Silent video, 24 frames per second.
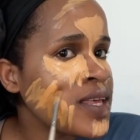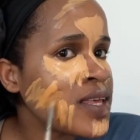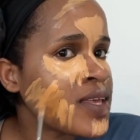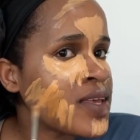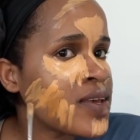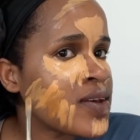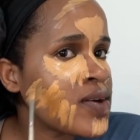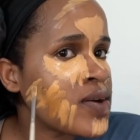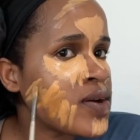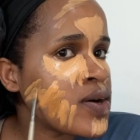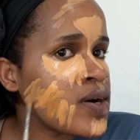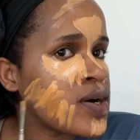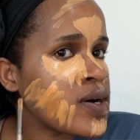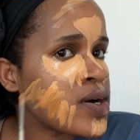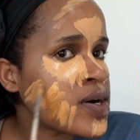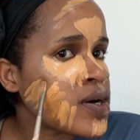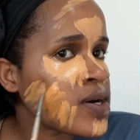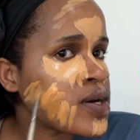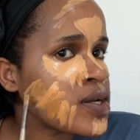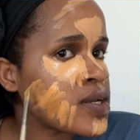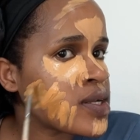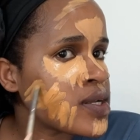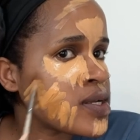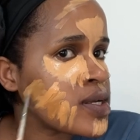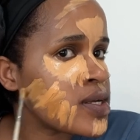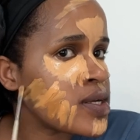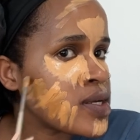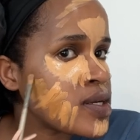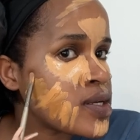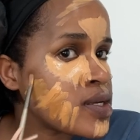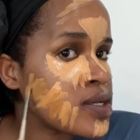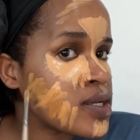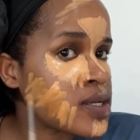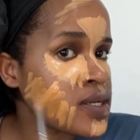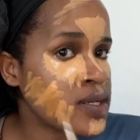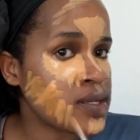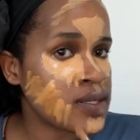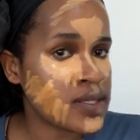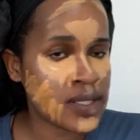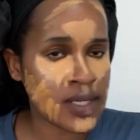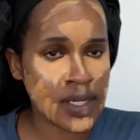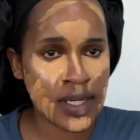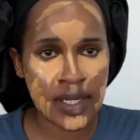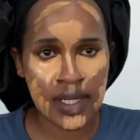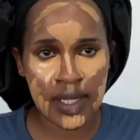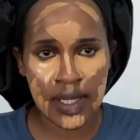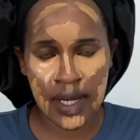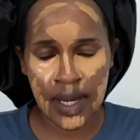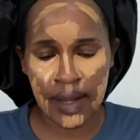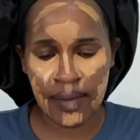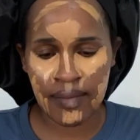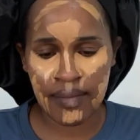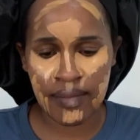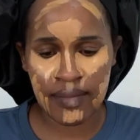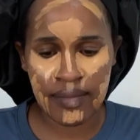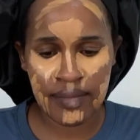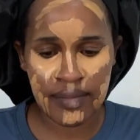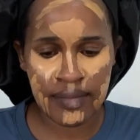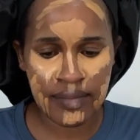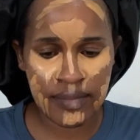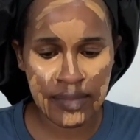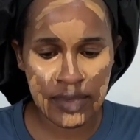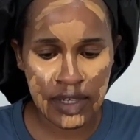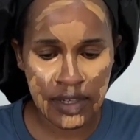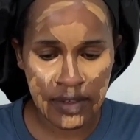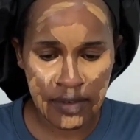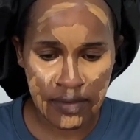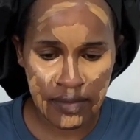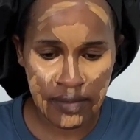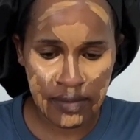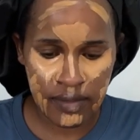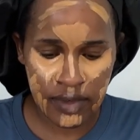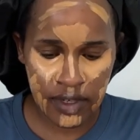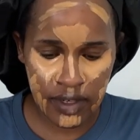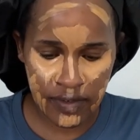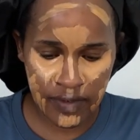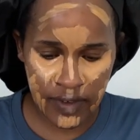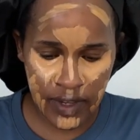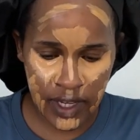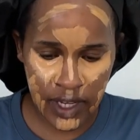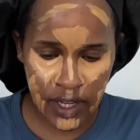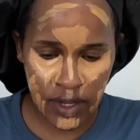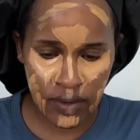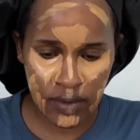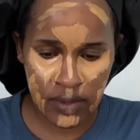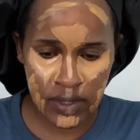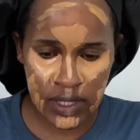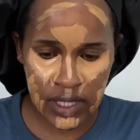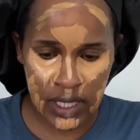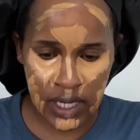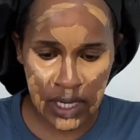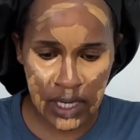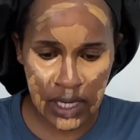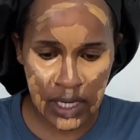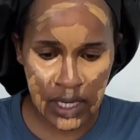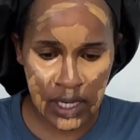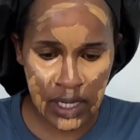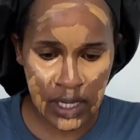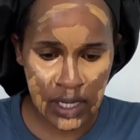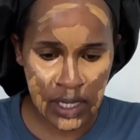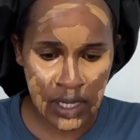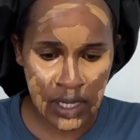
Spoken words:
Yo, it's really ram. My fat lungs are in.